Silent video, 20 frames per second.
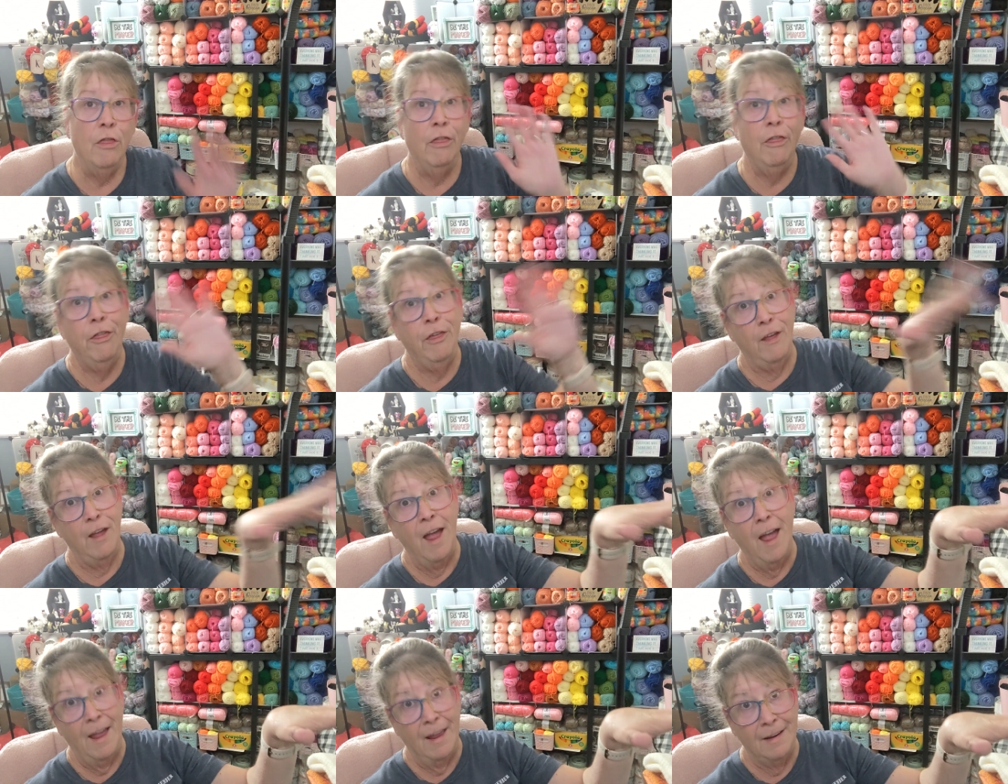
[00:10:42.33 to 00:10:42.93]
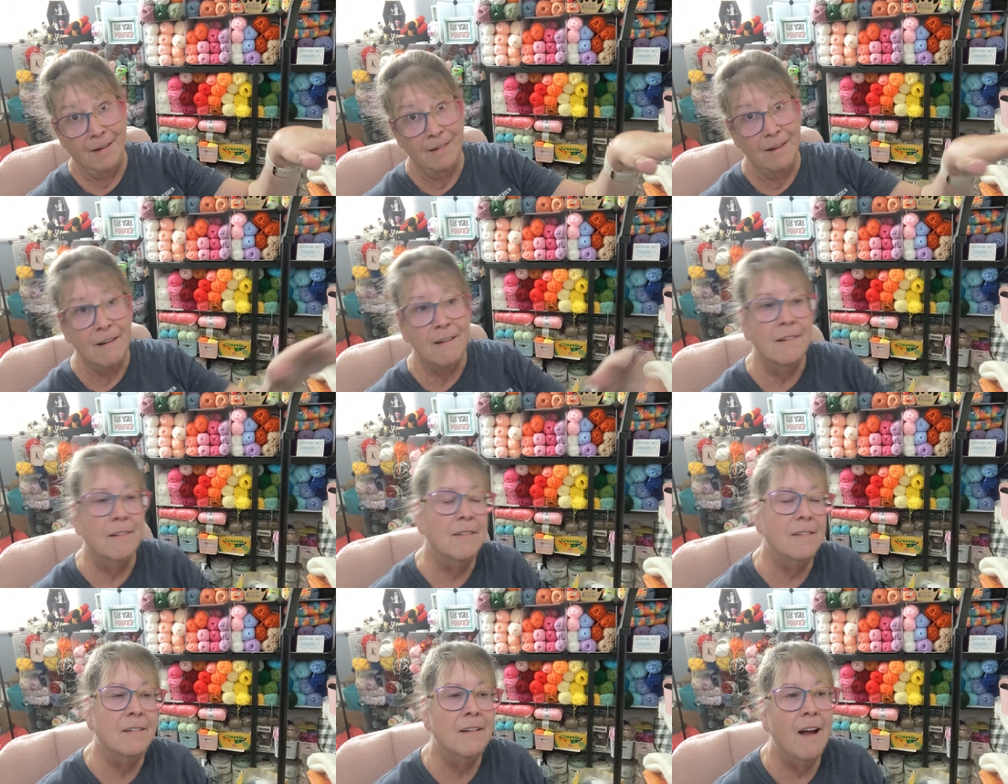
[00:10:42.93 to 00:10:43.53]
then
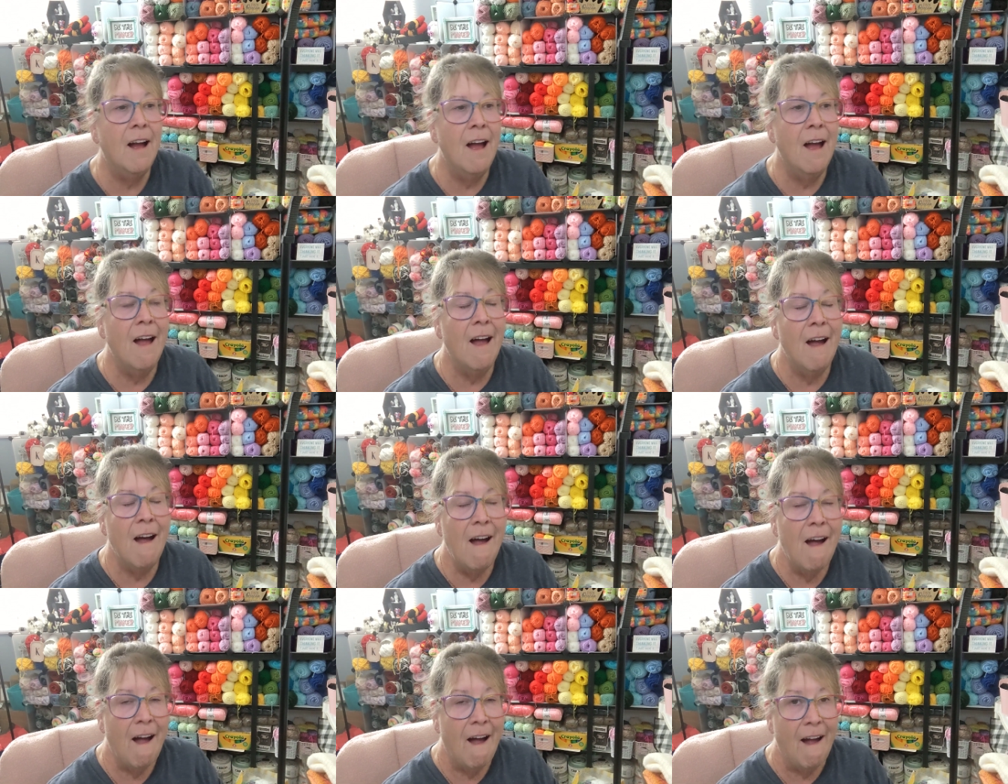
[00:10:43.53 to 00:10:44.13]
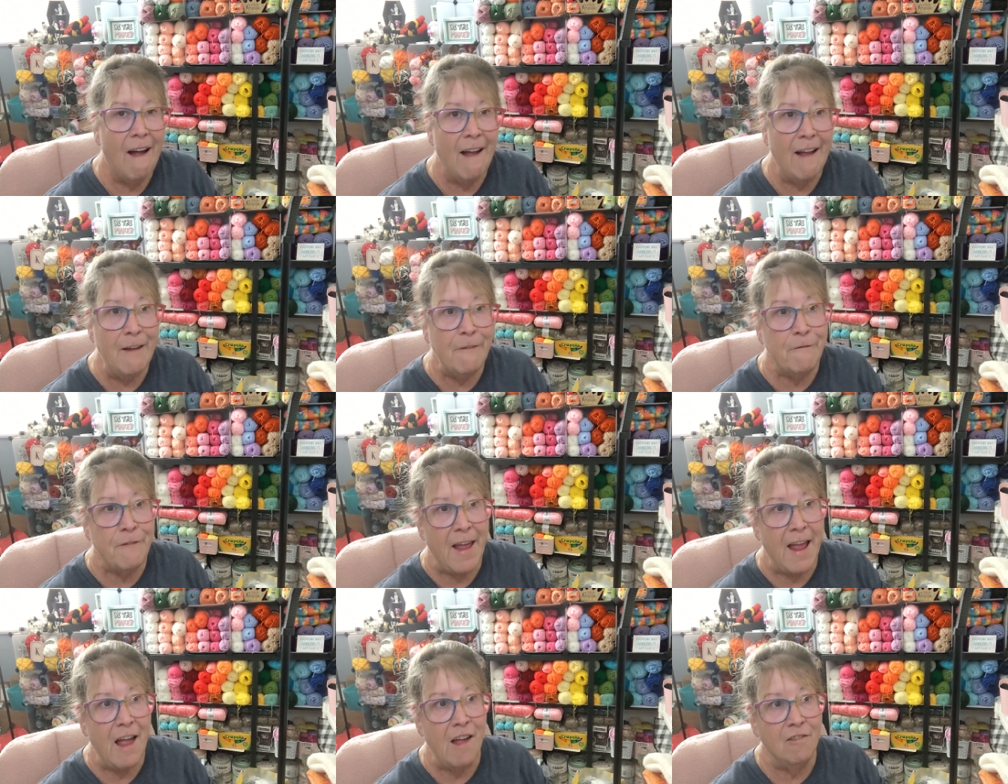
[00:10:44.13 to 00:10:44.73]
I
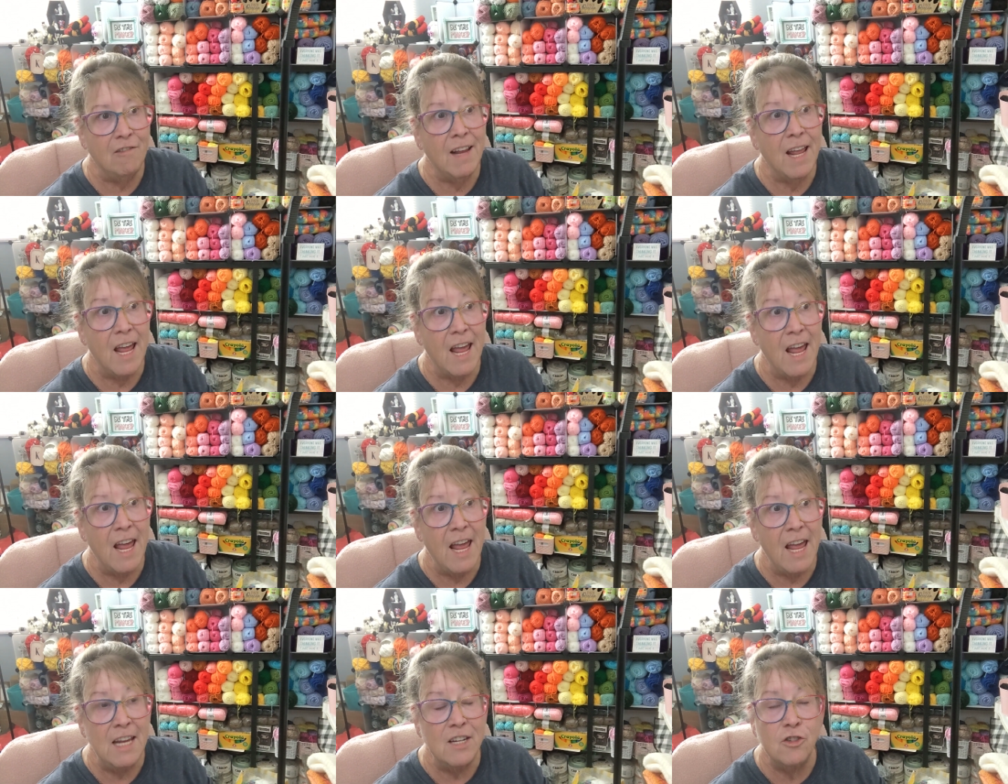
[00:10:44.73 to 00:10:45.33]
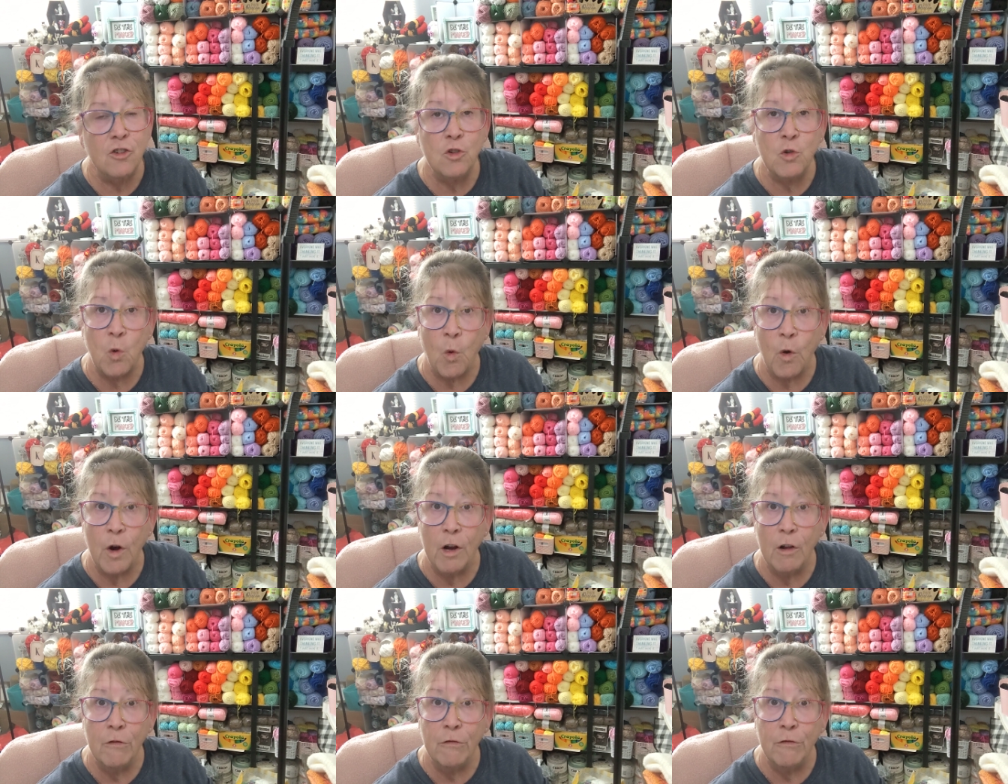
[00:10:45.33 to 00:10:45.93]
found a
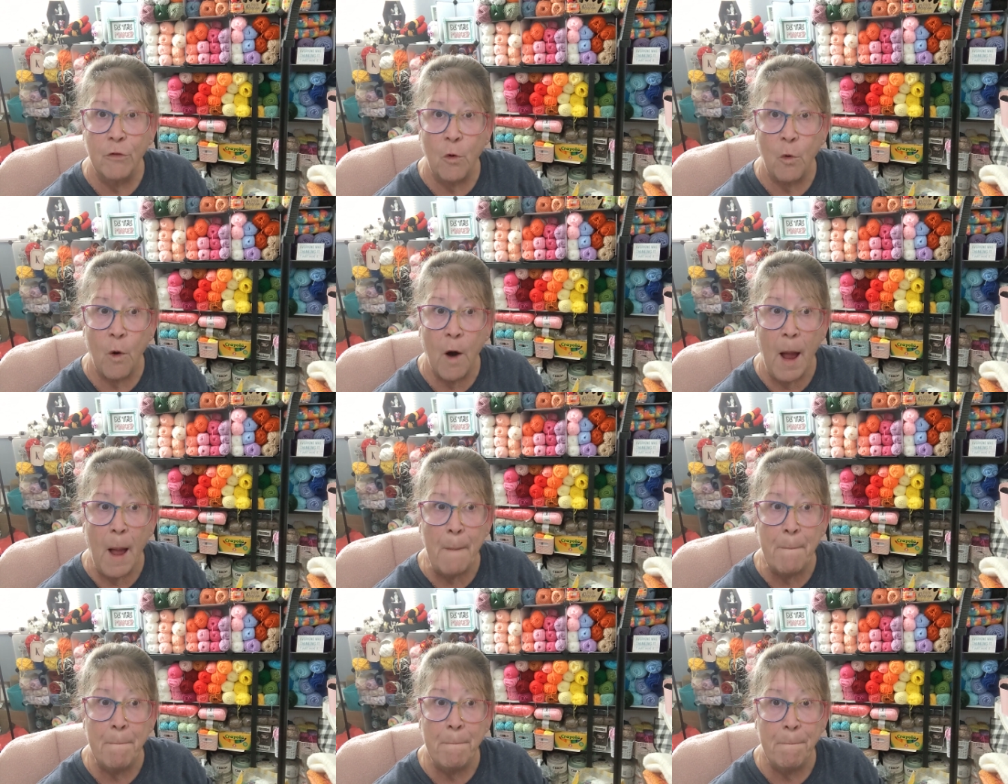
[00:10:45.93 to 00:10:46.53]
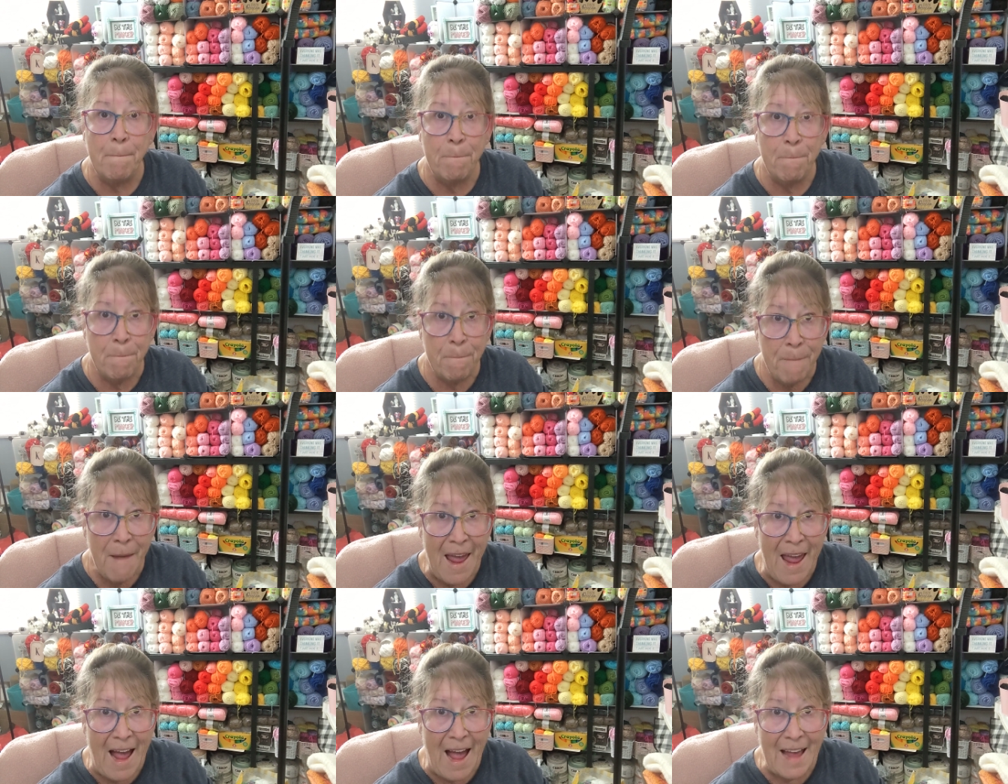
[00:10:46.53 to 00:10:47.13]
tutorial for a
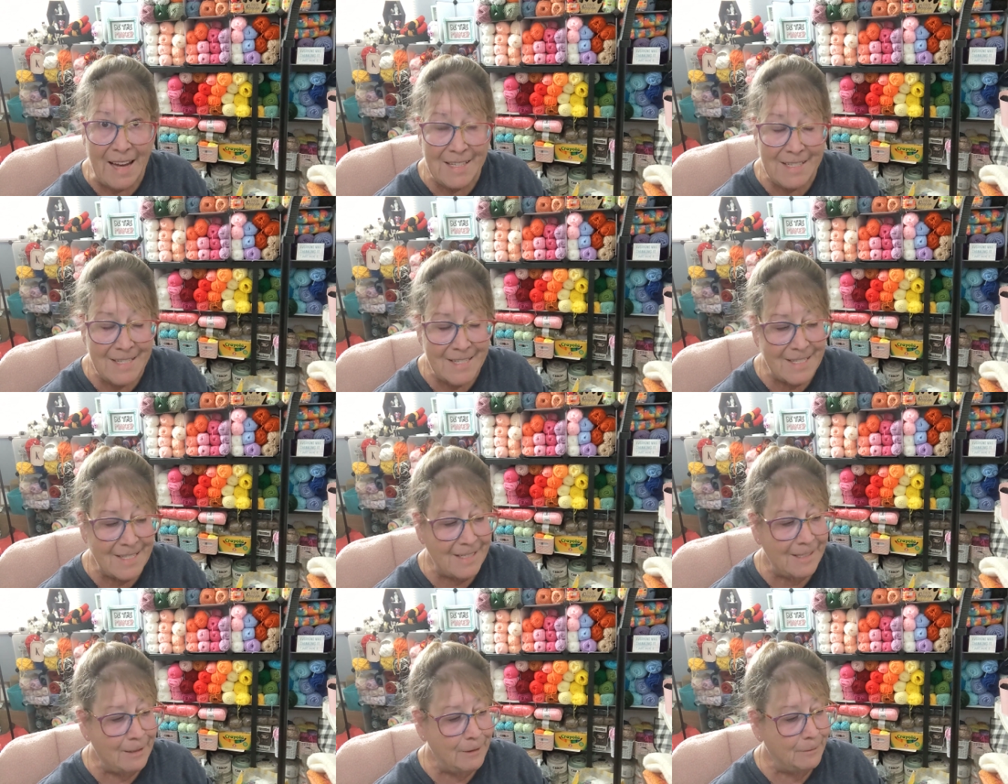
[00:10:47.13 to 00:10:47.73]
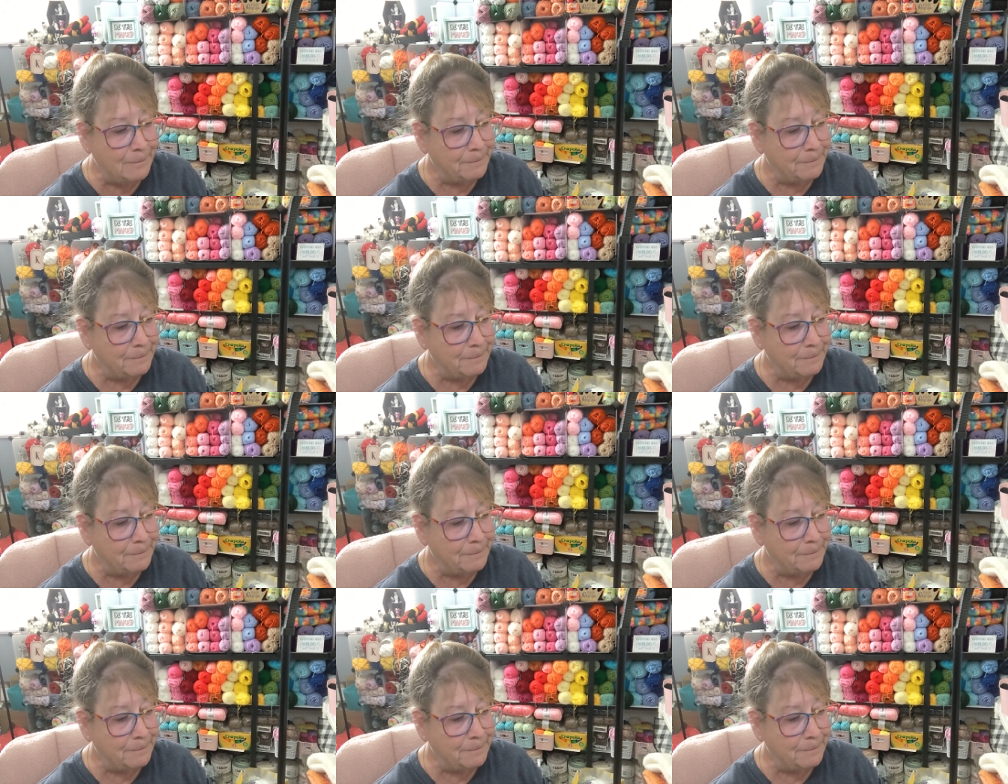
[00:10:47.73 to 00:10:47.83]
bat.